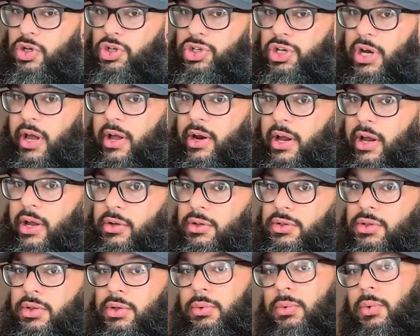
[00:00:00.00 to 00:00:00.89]
Shout out
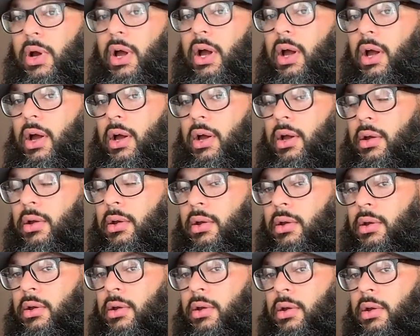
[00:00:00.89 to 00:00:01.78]
to
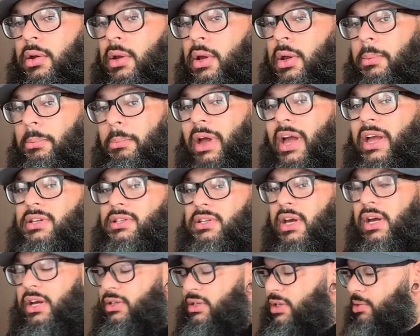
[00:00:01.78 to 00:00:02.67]
Mad
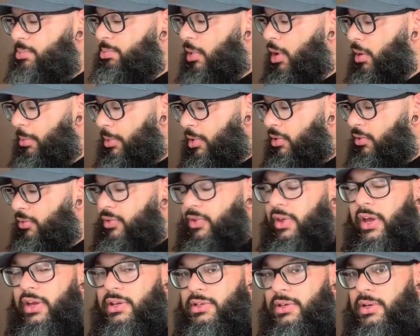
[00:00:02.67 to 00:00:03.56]
Scientist Barbecue for
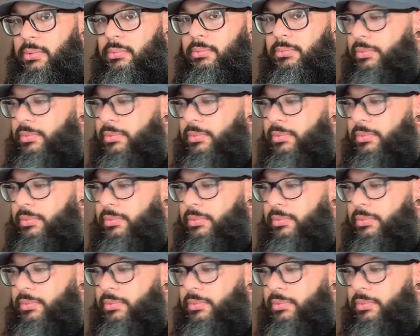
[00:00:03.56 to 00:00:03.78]
that tip.